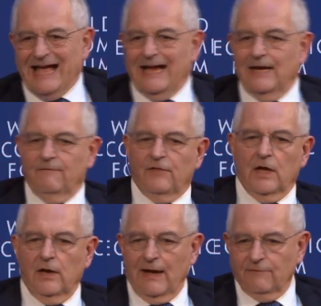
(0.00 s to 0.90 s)
And if
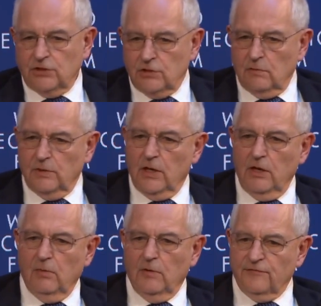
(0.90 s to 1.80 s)
they're going to have to deal with the
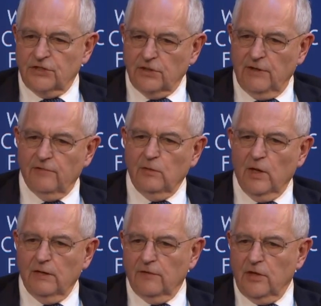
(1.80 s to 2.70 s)
Home Office on every
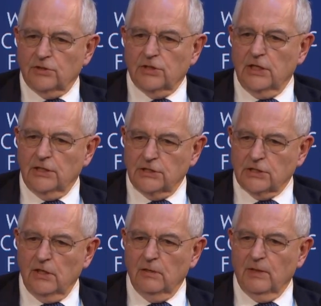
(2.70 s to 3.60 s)
one of those things,
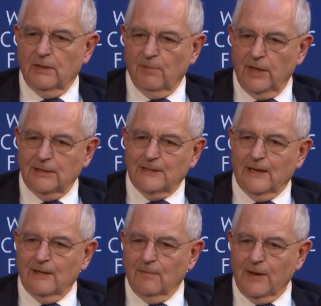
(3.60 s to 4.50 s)
it's going to be a bloody
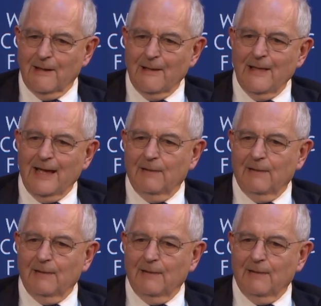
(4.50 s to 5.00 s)
nightmare.